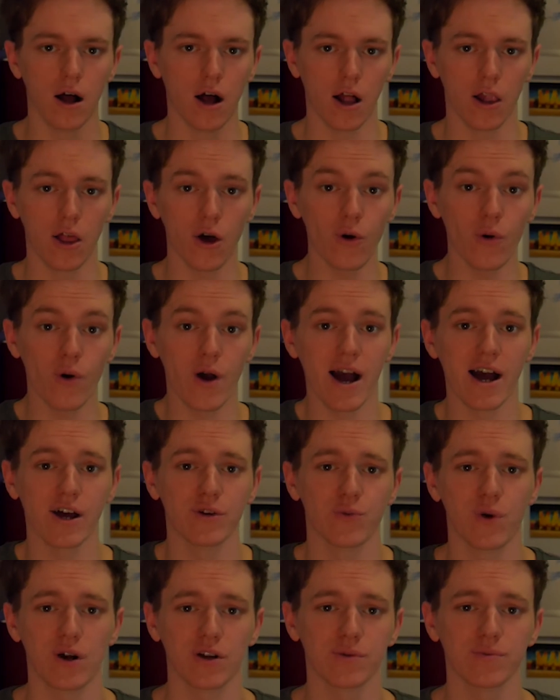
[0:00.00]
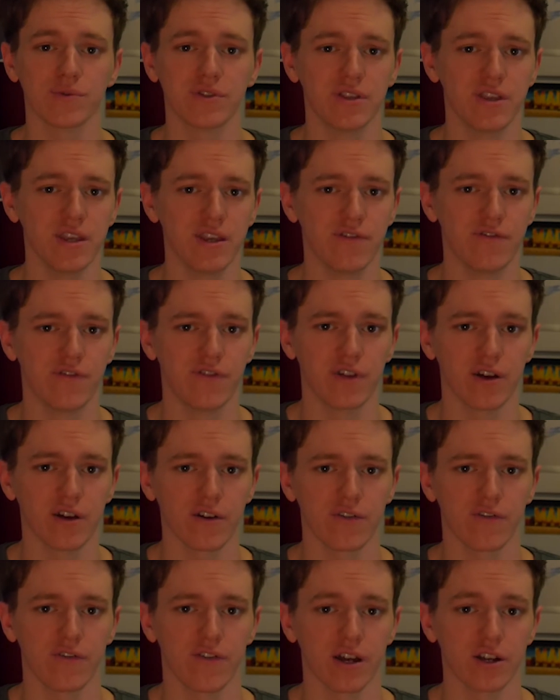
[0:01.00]
Hello and welcome to the
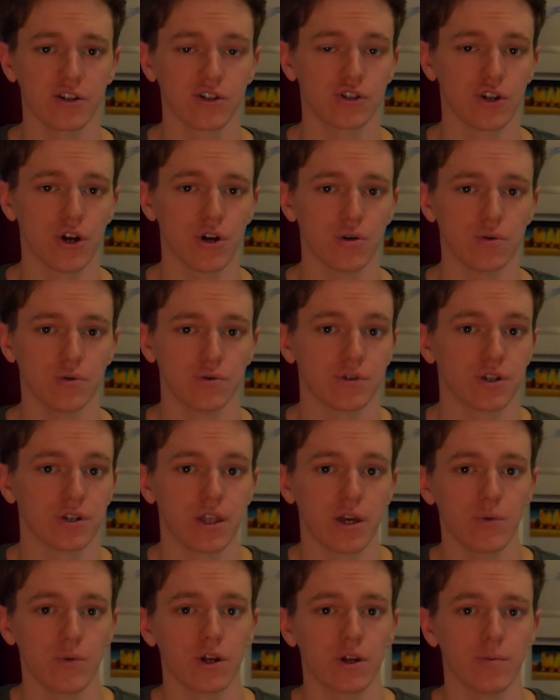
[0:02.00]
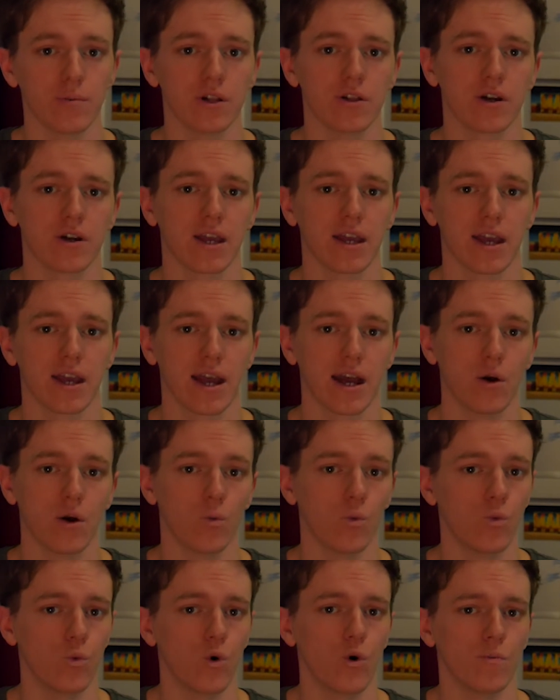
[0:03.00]
Flick Fix Show. Today we're going to be looking at
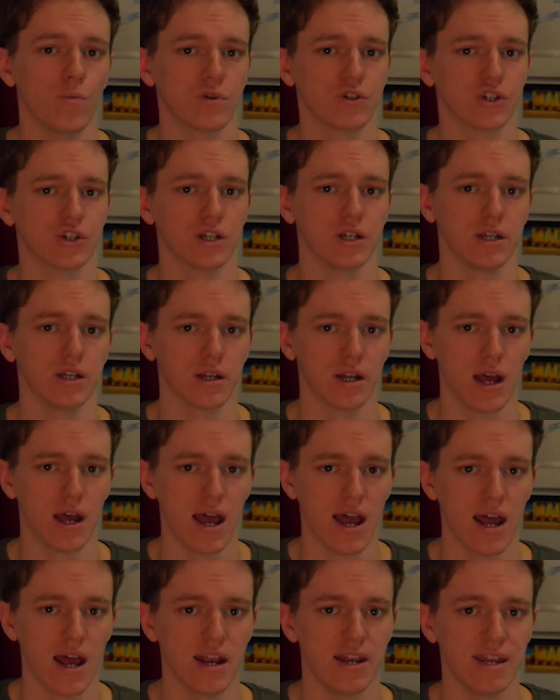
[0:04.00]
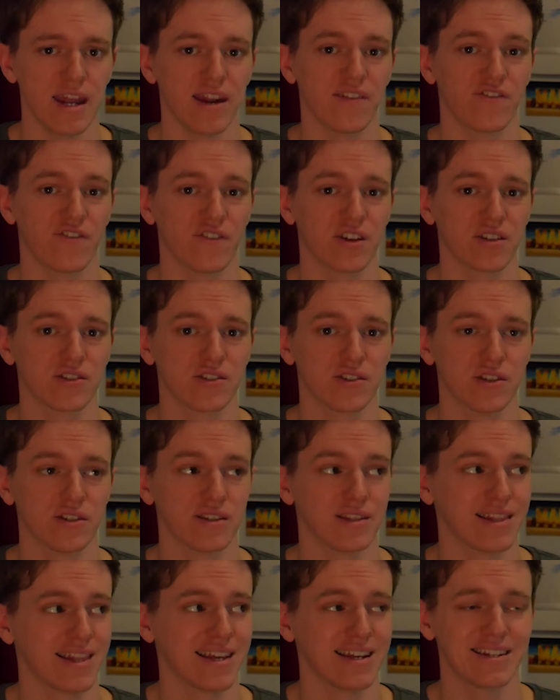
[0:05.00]
War Machine,
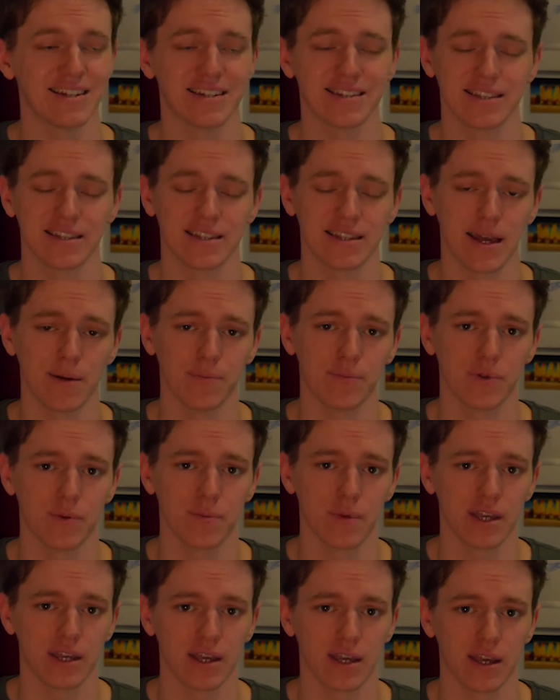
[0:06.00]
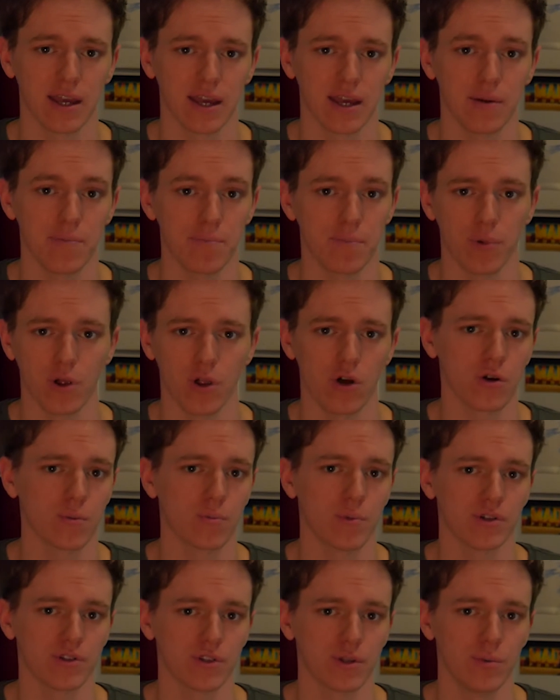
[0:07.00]
Netflix's latest attempt at making a
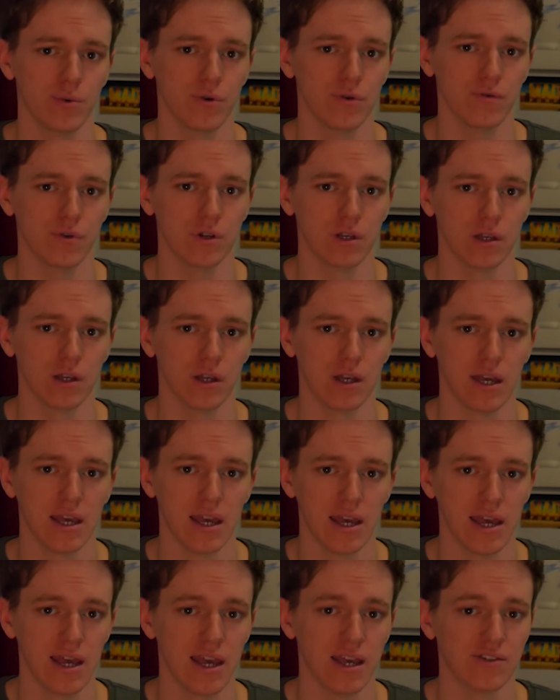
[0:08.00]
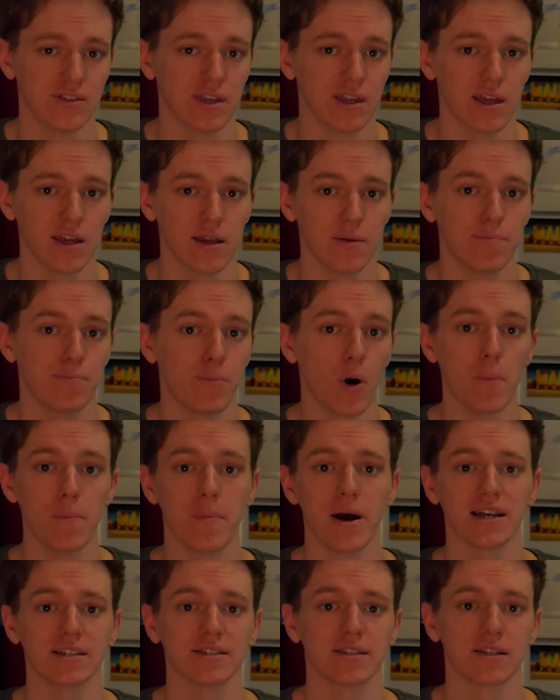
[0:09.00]
blockbuster movie. Is it a
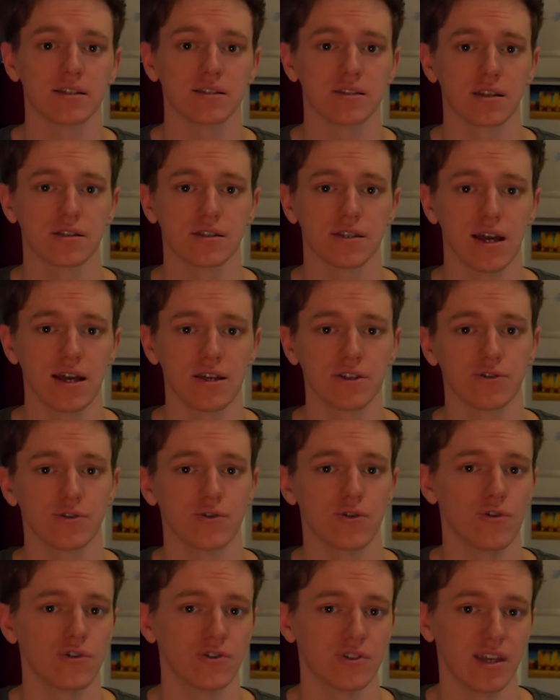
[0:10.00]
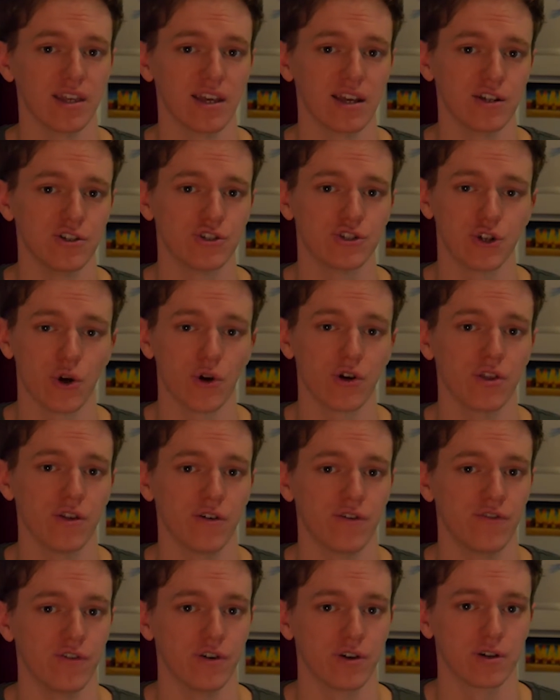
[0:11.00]
bombastic success or is it a shot in
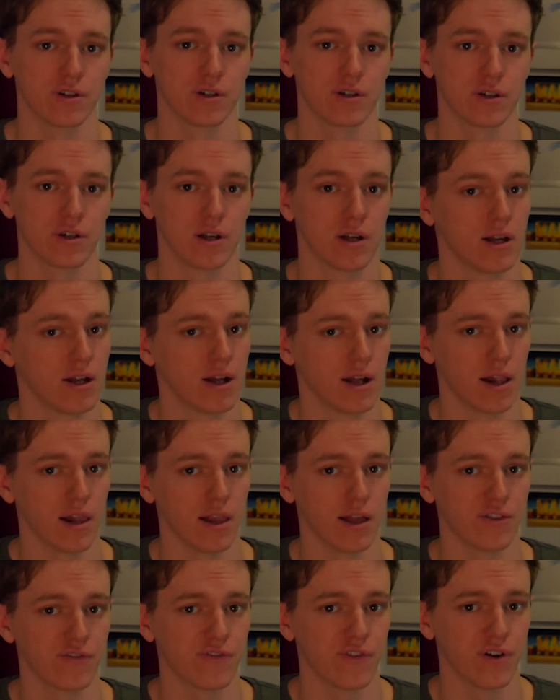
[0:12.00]
the foot? Let's